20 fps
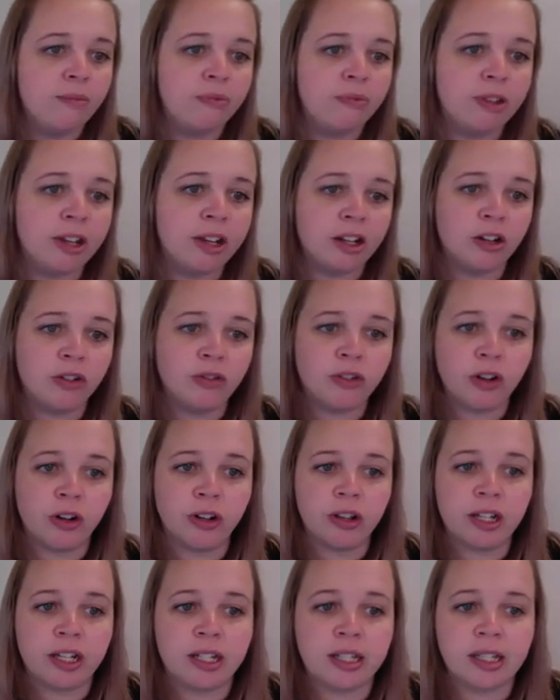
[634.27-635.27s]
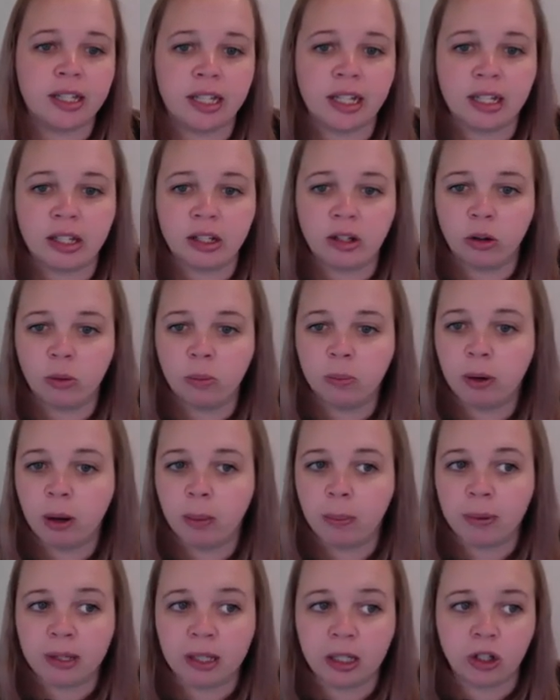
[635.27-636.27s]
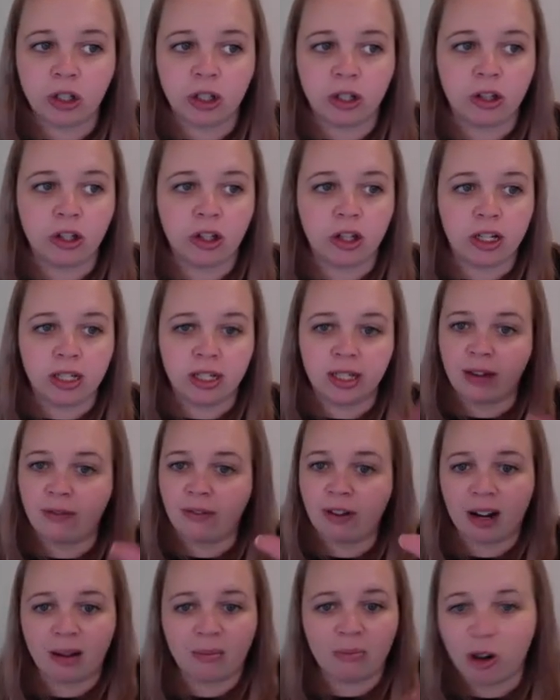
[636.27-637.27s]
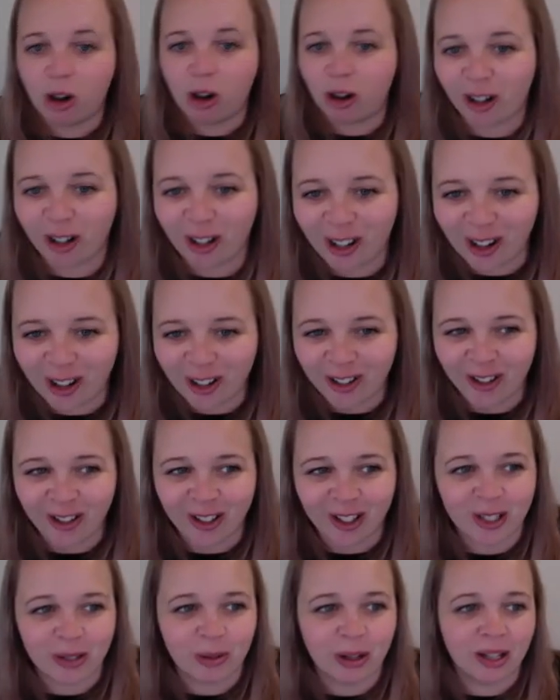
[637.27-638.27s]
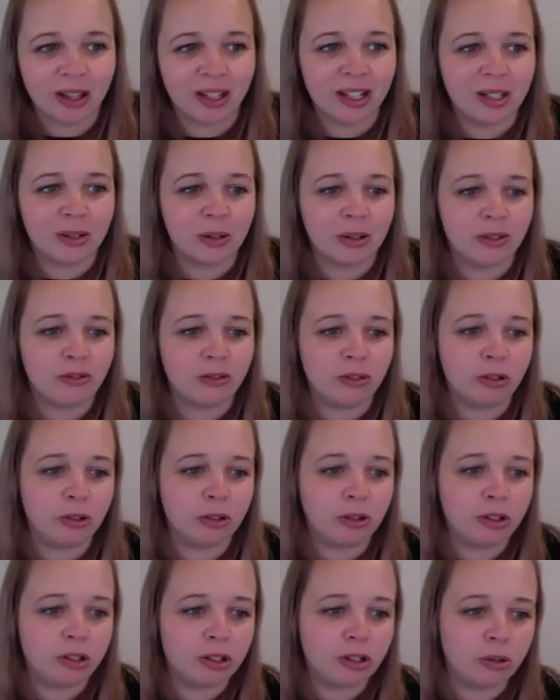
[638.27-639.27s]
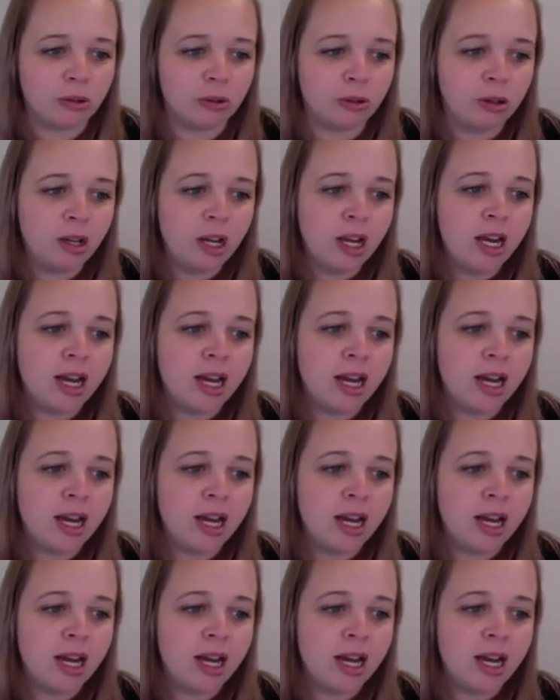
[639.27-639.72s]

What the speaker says: Then you've got these things called Proposition 37. I'm not going to go through this one. This one's for school.